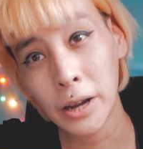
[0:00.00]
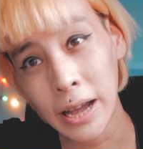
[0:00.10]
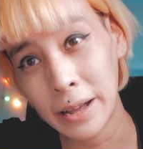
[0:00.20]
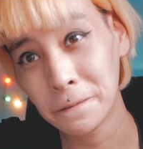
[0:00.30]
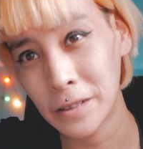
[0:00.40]
you
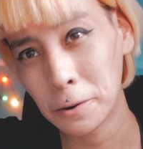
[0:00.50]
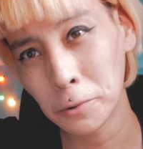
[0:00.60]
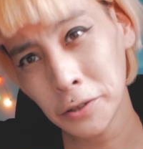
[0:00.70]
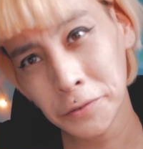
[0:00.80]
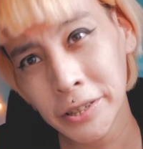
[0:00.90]
have a
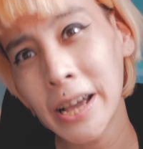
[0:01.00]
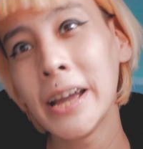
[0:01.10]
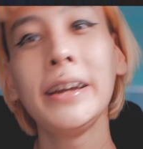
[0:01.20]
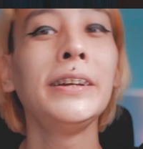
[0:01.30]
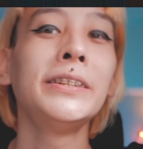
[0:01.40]
wonderful
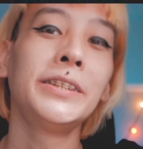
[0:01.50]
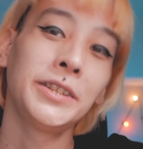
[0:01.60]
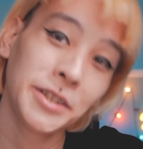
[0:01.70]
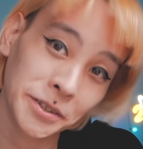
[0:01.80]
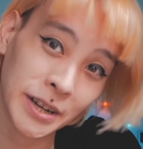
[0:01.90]
day.
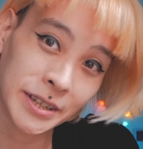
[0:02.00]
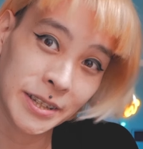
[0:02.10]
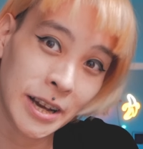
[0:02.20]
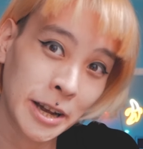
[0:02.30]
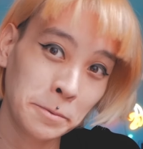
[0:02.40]
See you
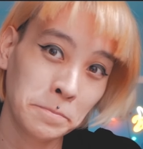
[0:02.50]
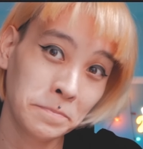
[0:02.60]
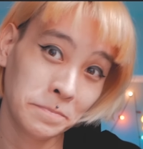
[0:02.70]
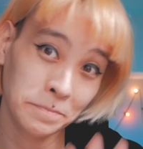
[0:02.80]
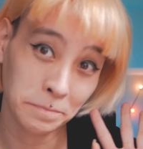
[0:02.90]
next time.
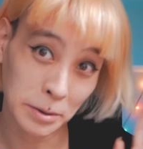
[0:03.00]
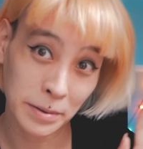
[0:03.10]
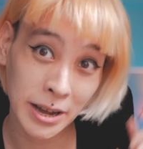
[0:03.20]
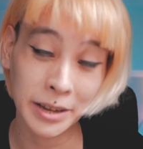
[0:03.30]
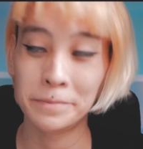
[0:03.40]
Bye bye.